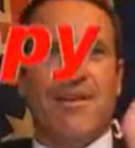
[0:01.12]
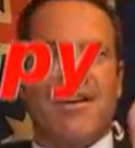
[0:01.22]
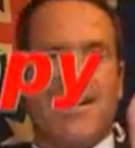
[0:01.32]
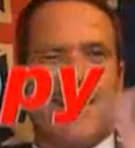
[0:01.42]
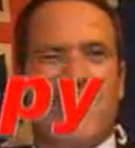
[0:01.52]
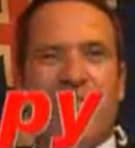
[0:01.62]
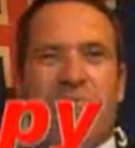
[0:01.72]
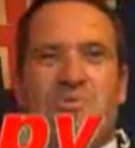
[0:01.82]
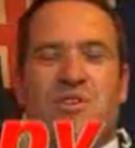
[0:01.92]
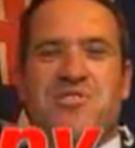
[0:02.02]

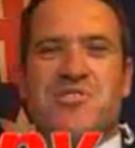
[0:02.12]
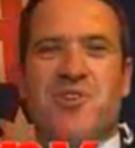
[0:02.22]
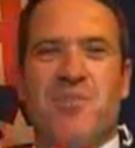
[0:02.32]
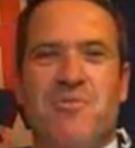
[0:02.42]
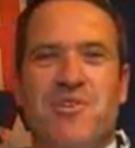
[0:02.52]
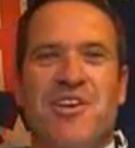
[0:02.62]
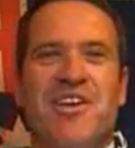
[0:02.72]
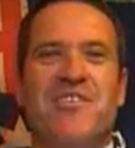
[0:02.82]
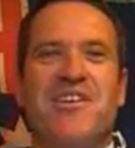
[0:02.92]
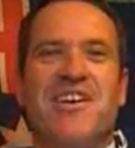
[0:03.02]
G'day, Roger
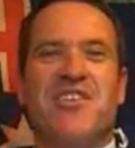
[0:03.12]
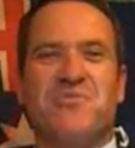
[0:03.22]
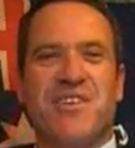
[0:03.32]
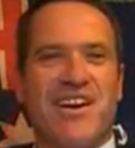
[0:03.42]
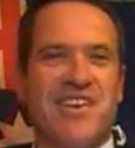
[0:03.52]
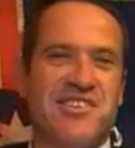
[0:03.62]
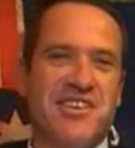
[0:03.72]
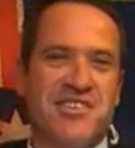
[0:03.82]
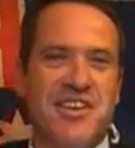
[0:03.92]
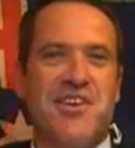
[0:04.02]
Stockburger here, Key Drink
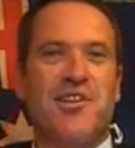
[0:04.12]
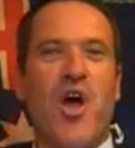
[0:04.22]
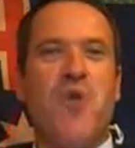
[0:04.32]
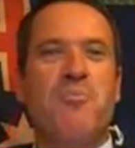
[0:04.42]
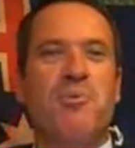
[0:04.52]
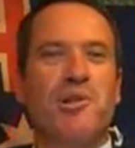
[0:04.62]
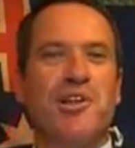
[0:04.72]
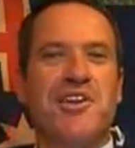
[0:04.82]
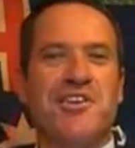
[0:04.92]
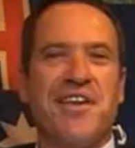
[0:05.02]
ACT global
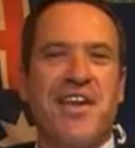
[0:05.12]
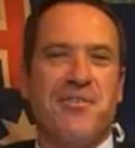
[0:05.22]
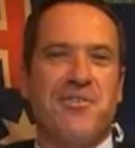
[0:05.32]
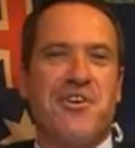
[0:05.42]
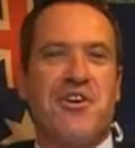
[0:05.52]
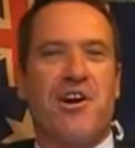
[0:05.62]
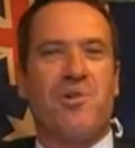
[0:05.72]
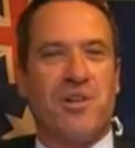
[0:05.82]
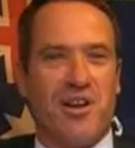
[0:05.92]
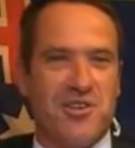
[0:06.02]
leader here on the
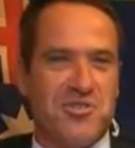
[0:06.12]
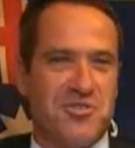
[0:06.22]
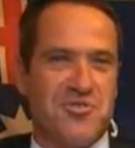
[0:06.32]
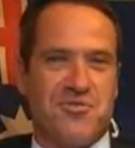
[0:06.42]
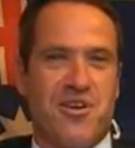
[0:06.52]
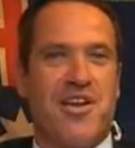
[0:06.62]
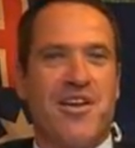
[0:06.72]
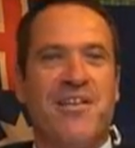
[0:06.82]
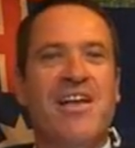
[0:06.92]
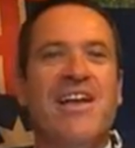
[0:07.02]
Gold Coast,
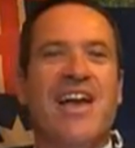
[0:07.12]
Australia.